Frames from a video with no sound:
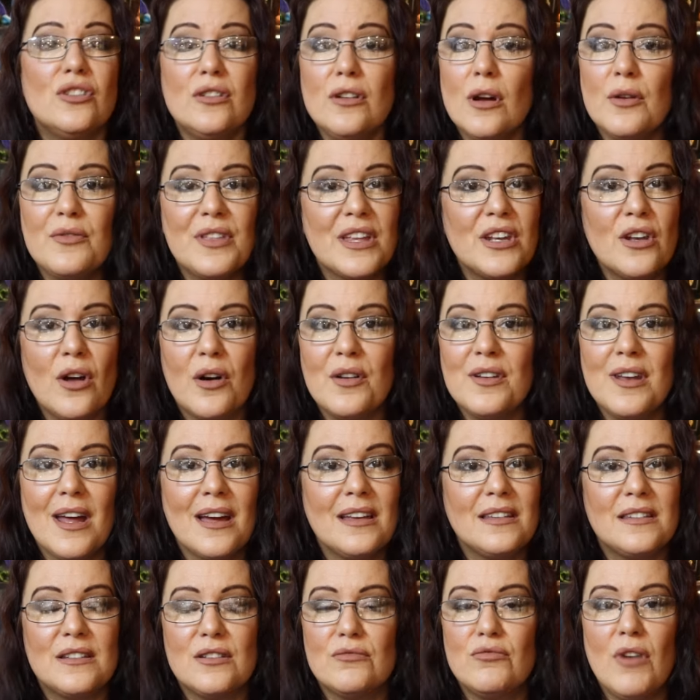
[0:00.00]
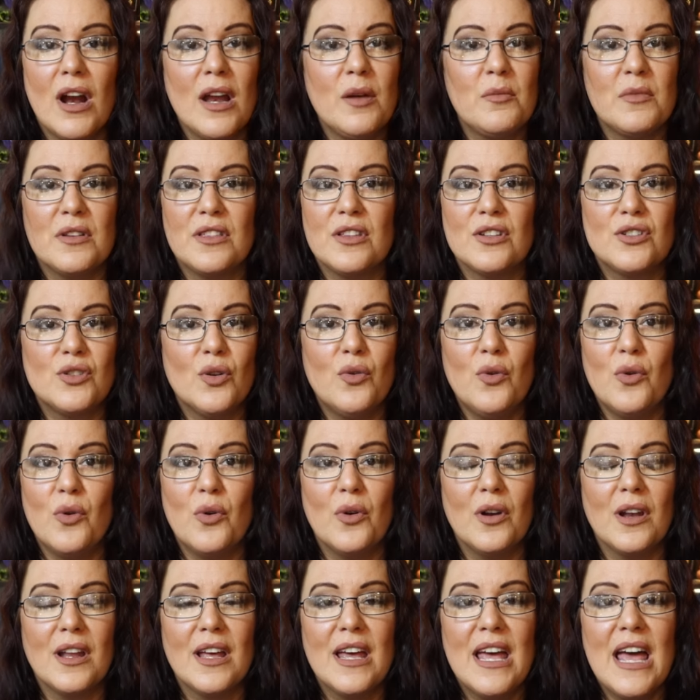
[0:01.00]
You know, they're not nice to write with at
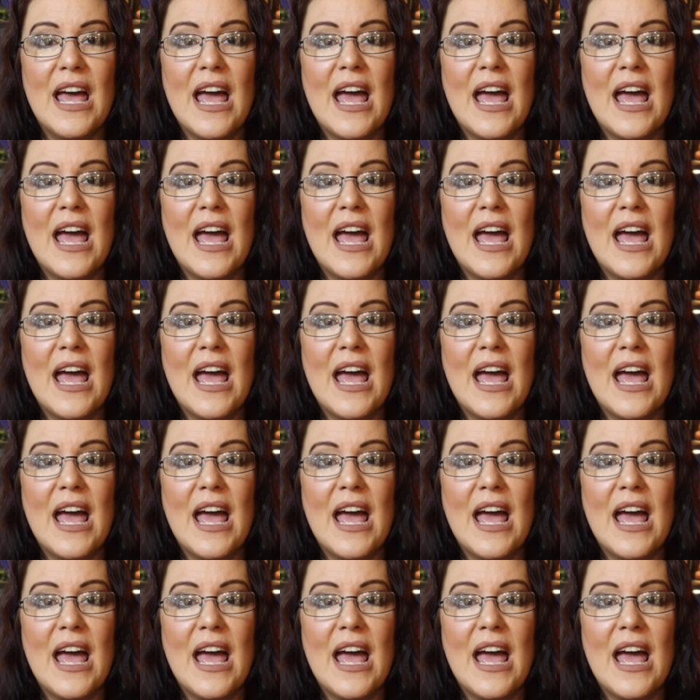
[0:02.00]
all.